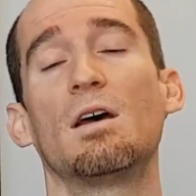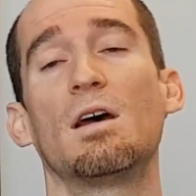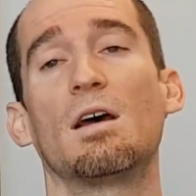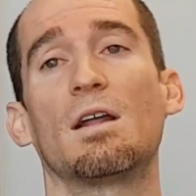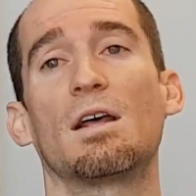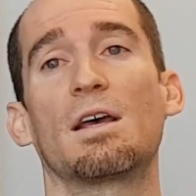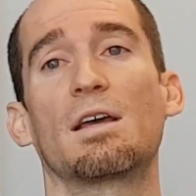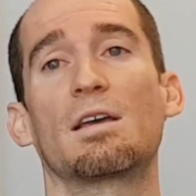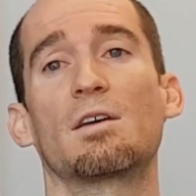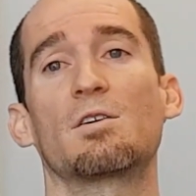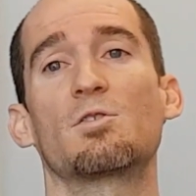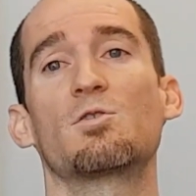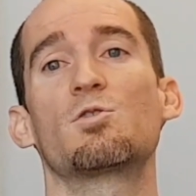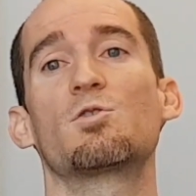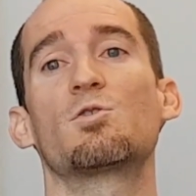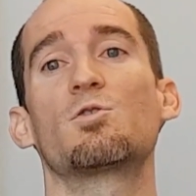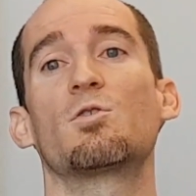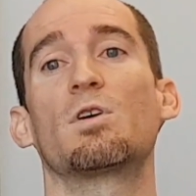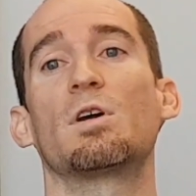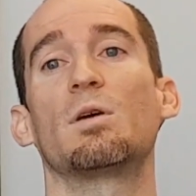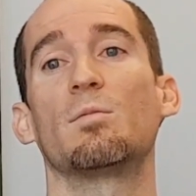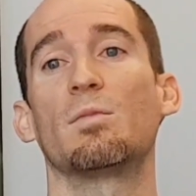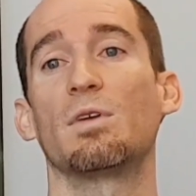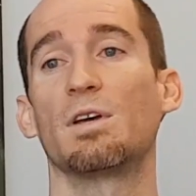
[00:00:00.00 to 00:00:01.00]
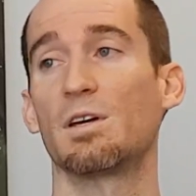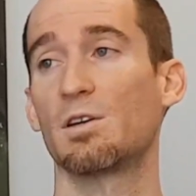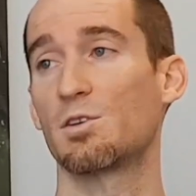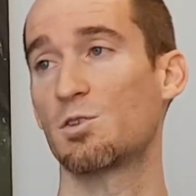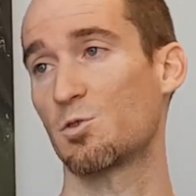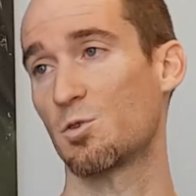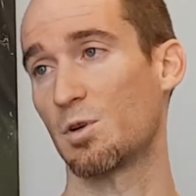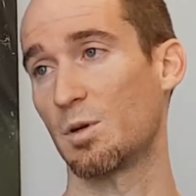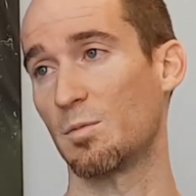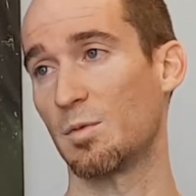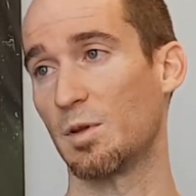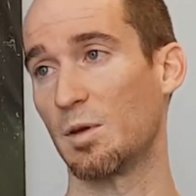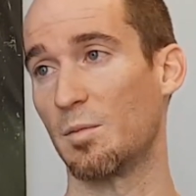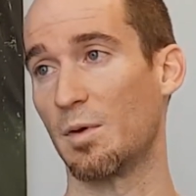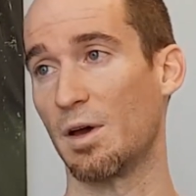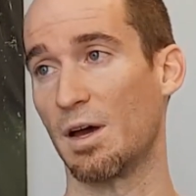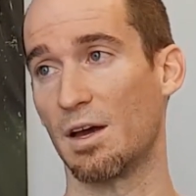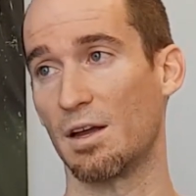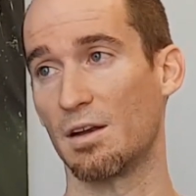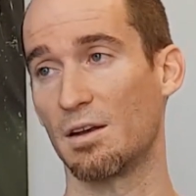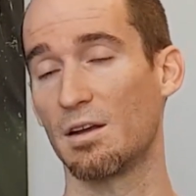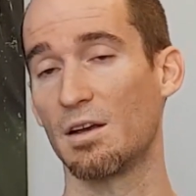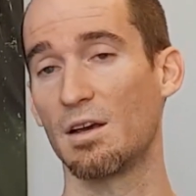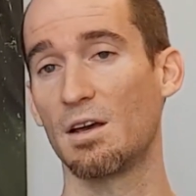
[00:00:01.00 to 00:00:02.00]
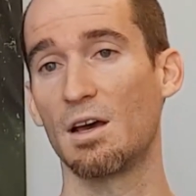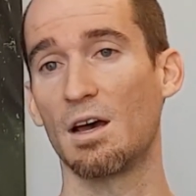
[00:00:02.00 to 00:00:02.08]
like extremely, extremely bad.